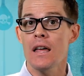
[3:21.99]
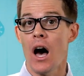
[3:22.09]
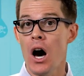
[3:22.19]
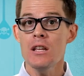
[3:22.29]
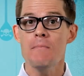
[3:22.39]
Like
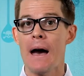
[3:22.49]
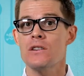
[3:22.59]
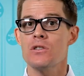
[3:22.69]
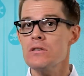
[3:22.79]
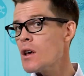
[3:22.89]
honey
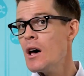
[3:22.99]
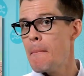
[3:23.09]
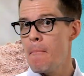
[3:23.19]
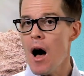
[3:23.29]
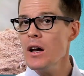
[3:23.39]
badgers,
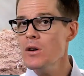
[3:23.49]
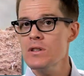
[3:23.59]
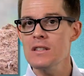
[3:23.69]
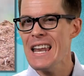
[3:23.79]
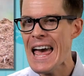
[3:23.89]

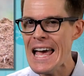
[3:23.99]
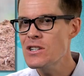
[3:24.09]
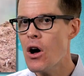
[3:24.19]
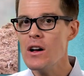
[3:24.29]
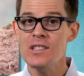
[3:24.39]
mongooses and
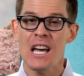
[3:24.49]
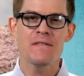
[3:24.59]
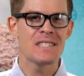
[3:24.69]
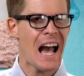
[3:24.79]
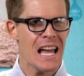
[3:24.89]
hedgehogs
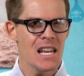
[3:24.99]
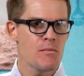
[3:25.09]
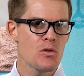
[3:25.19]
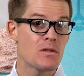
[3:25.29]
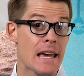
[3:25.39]
have tiny
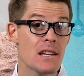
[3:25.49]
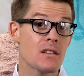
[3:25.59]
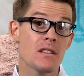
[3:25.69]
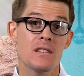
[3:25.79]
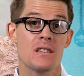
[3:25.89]

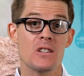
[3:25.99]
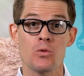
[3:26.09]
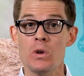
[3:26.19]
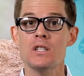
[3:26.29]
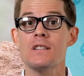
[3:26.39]
mutations in the
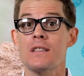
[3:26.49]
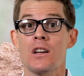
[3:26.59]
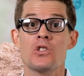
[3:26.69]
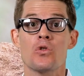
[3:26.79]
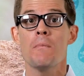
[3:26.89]
switches that
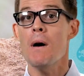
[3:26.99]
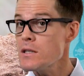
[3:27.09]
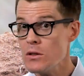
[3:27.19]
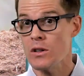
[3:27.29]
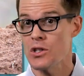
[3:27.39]
control
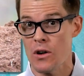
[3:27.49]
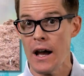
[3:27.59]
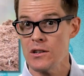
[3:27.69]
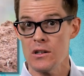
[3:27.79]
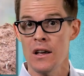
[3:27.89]
muscle
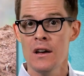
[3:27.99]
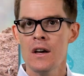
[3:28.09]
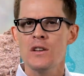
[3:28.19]
contraction,